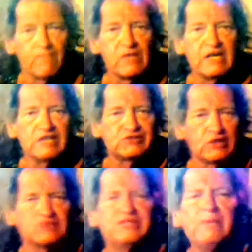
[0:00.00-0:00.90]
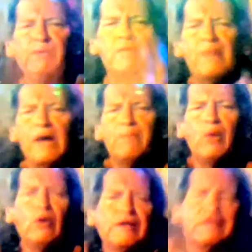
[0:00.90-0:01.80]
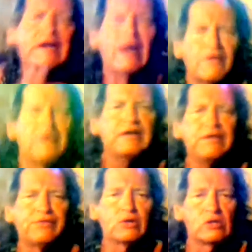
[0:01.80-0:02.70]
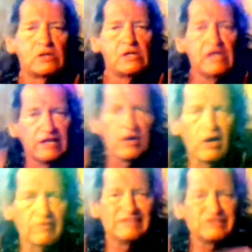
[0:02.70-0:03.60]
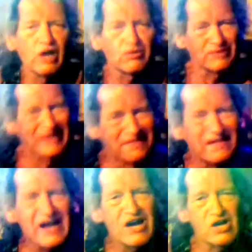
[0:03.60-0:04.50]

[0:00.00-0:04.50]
It's just simply about pulling it out of the ether. It's already there.